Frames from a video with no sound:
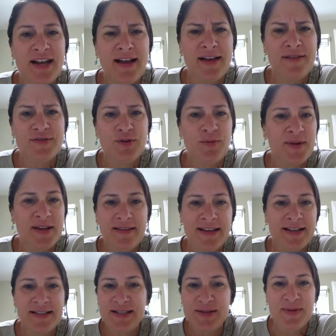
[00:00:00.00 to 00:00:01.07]
I have so many
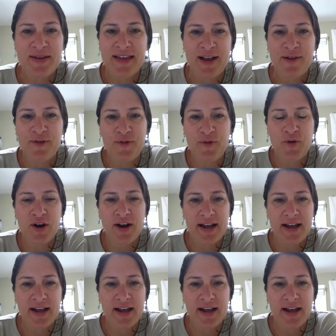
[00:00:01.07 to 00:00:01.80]
things to be thankful for.